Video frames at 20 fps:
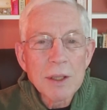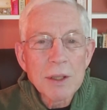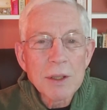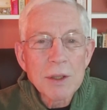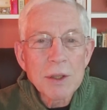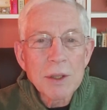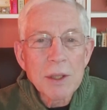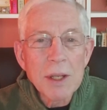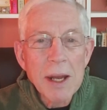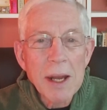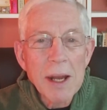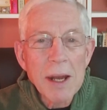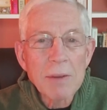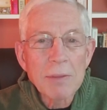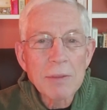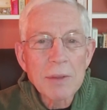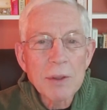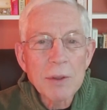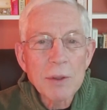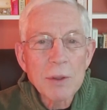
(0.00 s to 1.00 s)
should
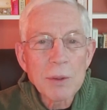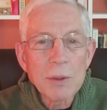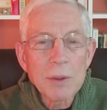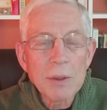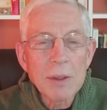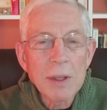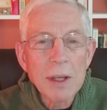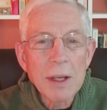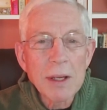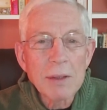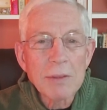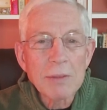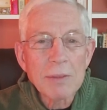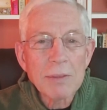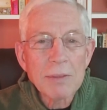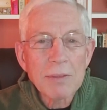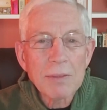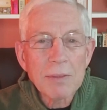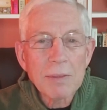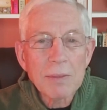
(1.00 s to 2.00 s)
have eternal
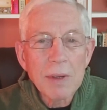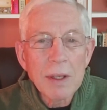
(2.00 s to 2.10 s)
life